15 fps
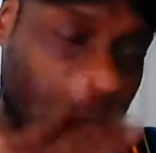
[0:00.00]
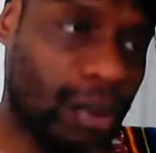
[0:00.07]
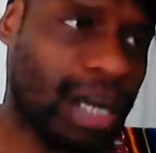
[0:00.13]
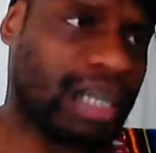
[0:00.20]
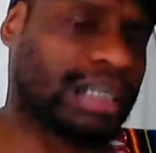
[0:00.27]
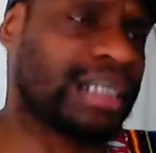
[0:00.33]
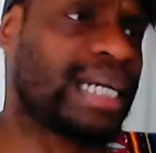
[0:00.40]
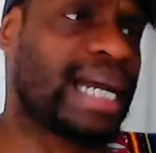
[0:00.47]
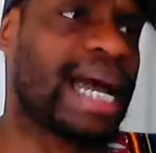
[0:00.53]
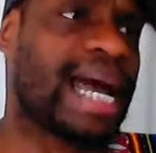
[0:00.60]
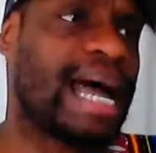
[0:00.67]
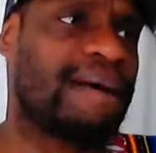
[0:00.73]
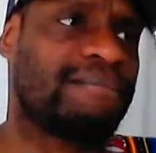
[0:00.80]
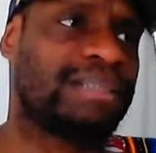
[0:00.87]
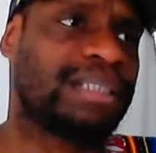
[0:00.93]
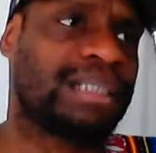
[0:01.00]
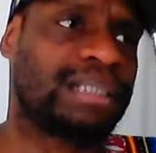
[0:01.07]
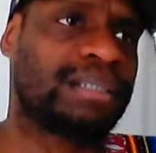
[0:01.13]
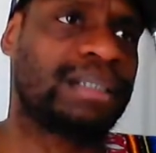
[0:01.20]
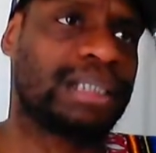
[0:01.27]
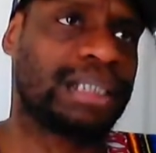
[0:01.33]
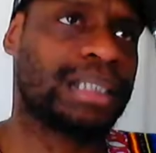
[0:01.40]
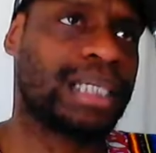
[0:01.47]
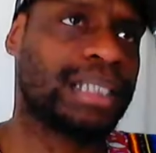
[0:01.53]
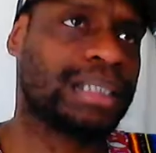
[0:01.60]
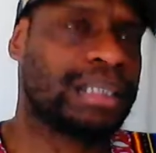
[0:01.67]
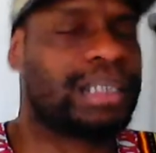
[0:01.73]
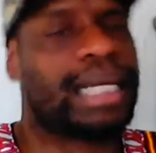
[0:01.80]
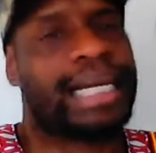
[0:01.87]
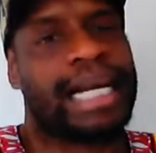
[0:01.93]
what else did I have? Certain
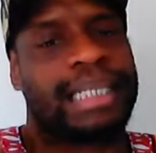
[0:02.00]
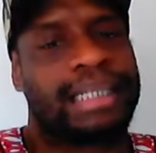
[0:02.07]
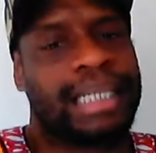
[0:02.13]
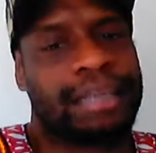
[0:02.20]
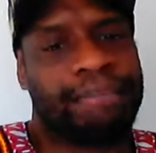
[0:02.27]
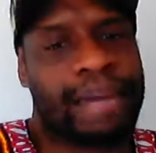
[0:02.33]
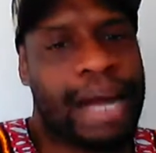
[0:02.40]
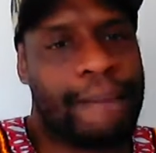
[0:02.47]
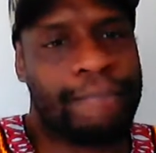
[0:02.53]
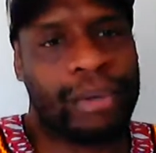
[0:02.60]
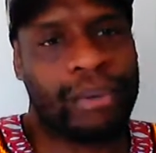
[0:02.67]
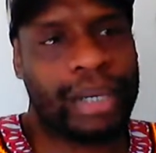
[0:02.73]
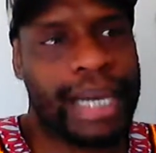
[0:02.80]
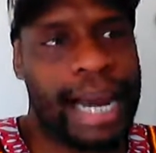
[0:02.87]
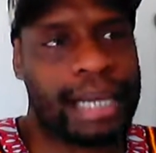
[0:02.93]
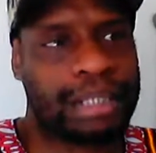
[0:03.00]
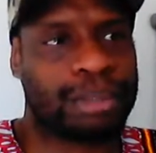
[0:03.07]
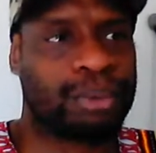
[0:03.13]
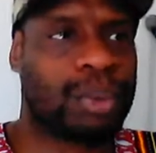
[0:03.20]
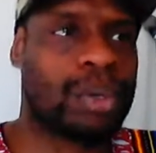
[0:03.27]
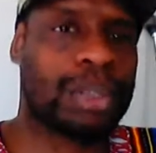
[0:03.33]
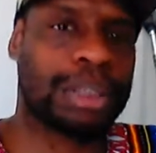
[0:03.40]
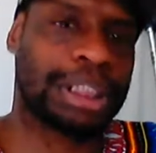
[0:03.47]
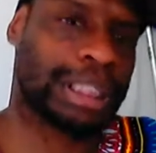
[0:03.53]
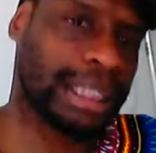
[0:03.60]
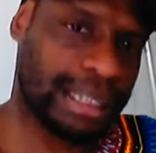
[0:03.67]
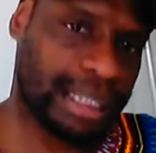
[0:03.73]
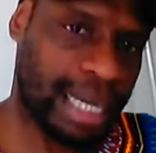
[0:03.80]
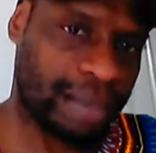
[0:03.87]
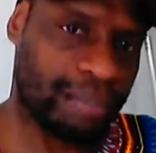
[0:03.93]
distinctions. Like I said, my mutant characters were called
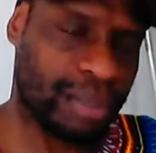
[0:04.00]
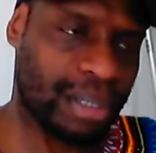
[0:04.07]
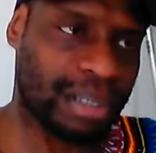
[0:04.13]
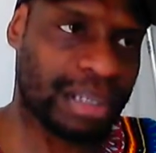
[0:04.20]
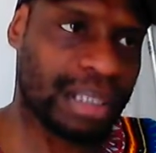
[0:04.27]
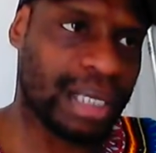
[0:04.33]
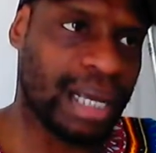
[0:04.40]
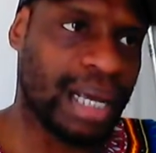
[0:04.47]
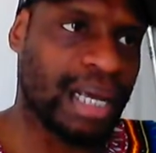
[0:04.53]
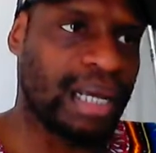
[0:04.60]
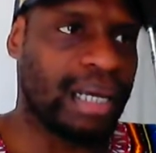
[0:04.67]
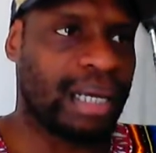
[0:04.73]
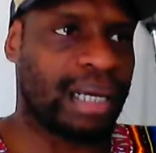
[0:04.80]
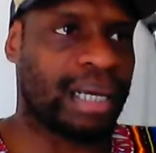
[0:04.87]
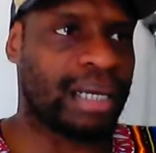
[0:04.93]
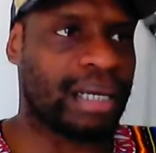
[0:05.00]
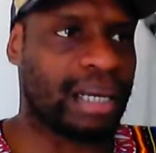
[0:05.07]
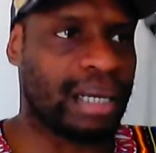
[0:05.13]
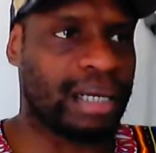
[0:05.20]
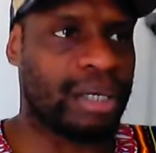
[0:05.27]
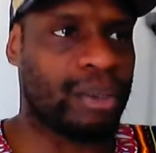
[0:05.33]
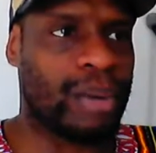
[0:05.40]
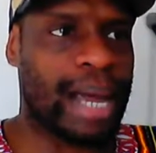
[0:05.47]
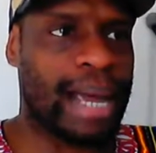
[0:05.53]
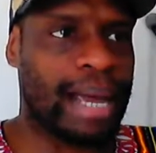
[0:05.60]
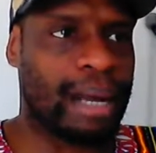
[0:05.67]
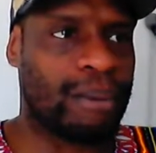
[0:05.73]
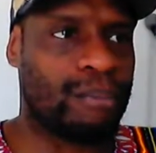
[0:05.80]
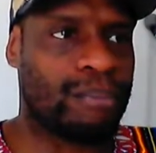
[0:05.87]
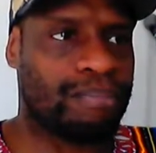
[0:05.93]
Genosapiens. And then you
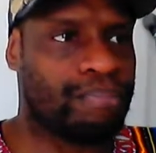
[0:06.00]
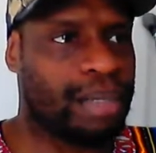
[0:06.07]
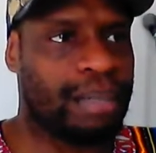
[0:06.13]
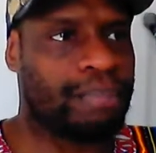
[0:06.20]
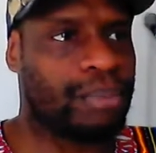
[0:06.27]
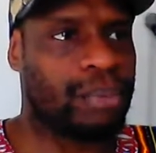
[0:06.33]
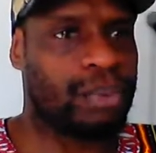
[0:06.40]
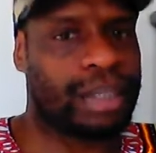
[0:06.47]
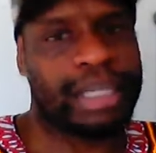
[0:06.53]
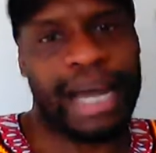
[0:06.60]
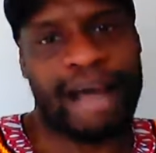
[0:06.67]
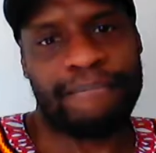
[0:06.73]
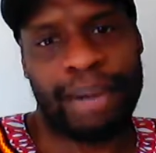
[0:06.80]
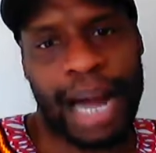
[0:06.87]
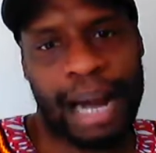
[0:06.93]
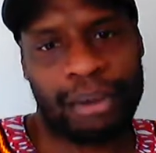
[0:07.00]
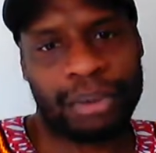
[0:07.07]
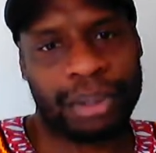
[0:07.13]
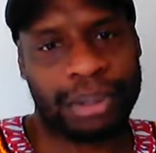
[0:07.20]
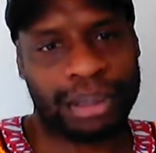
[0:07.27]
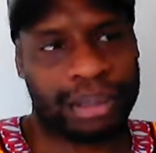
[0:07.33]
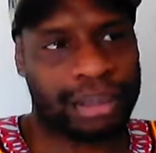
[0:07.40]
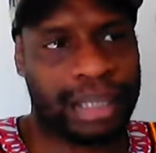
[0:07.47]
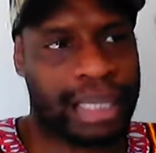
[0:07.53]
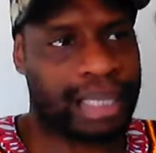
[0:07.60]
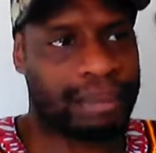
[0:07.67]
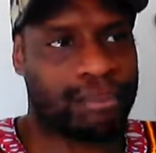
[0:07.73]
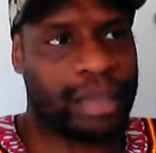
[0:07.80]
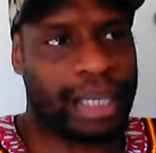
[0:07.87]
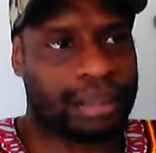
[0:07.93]
had people who didn't have powers,
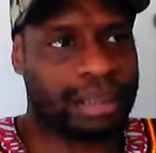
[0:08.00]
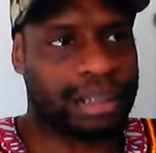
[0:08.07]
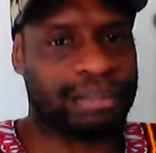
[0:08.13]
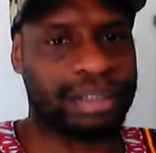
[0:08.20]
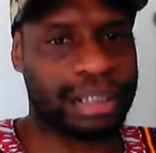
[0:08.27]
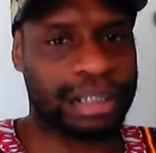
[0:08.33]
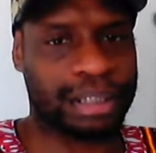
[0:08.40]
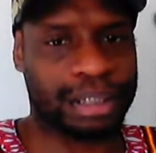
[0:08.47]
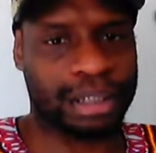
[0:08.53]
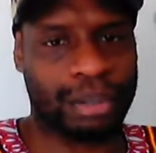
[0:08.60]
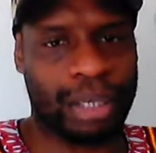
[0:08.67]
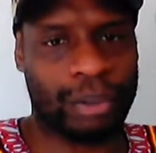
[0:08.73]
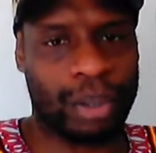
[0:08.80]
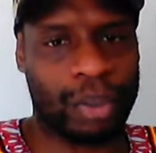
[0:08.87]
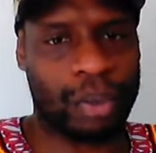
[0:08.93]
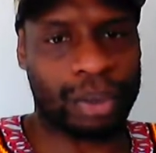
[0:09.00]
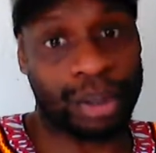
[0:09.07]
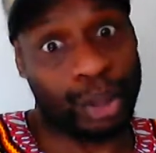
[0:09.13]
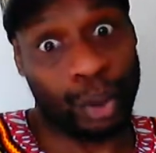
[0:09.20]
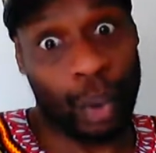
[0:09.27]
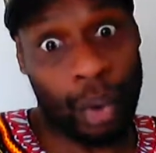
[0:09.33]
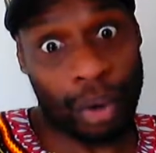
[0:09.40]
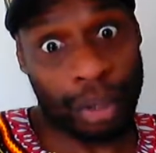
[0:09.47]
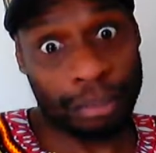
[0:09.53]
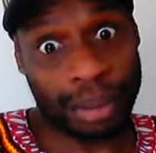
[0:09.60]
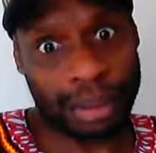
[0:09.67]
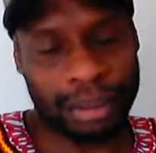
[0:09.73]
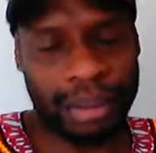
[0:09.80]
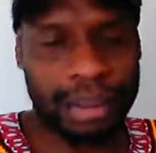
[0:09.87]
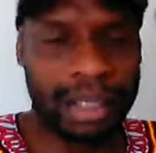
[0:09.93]
like regular civilians, so they were called
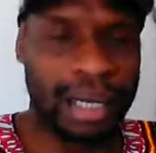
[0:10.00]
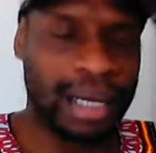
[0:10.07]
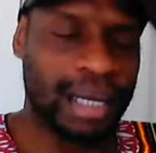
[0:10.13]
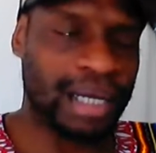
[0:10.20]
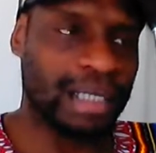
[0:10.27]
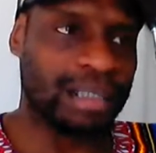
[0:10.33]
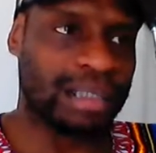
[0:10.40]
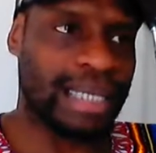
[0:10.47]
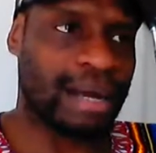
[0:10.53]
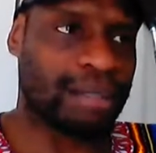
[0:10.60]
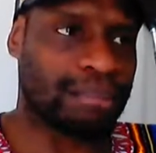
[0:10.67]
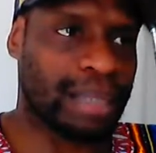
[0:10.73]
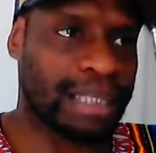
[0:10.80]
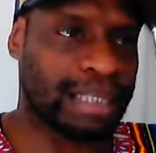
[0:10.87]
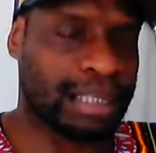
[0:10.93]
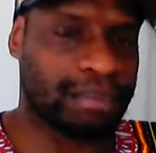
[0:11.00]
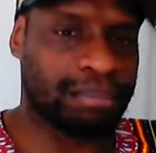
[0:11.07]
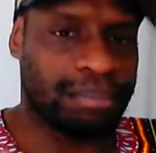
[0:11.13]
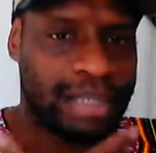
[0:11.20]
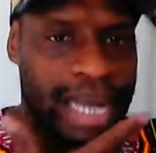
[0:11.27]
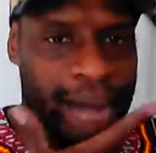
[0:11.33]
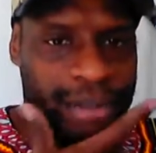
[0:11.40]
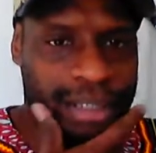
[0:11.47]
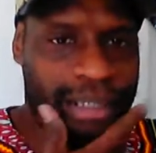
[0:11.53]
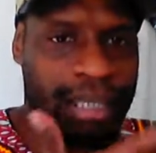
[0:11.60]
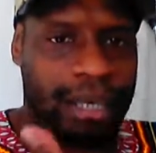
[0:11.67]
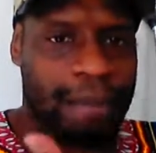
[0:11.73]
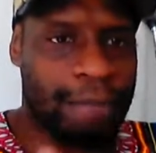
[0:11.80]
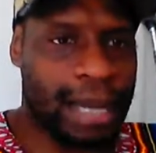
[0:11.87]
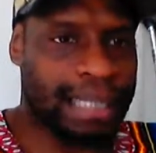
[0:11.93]
Norms. So that
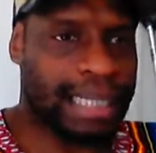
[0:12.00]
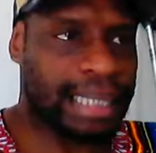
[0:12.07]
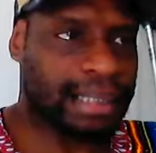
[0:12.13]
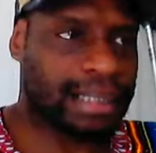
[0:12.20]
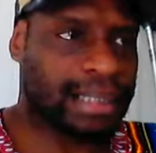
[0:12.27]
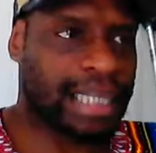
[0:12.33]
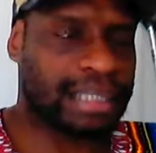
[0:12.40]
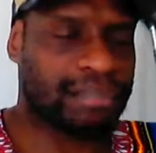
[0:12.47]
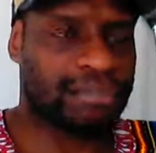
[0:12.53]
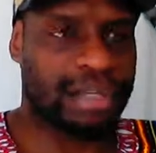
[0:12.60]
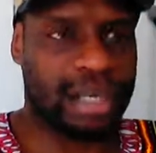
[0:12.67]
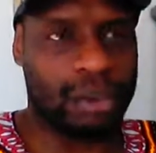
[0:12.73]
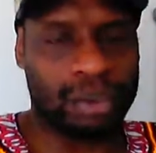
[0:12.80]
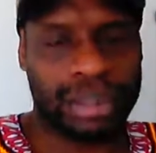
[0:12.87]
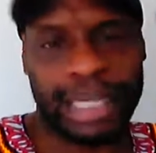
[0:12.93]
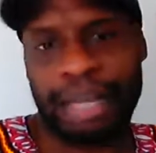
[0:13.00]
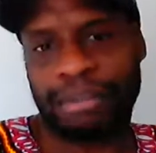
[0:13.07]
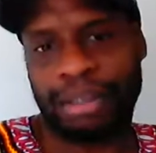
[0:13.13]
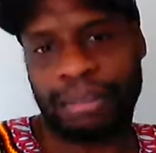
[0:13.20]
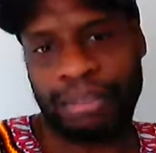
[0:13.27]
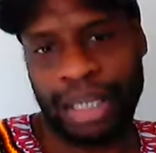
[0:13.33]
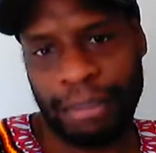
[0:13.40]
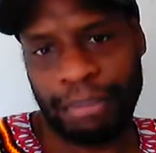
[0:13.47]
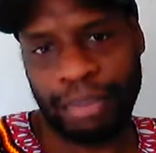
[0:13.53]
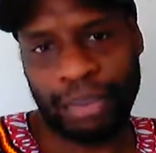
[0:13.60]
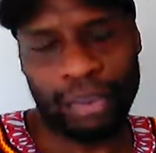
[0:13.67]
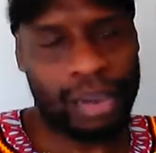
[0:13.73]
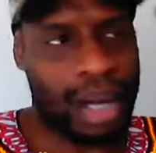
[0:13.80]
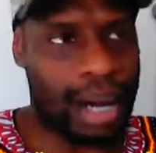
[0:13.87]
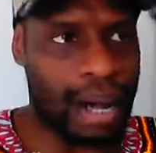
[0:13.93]
was my designation for those types of
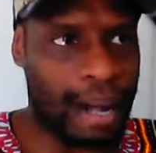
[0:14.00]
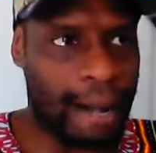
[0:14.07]
people.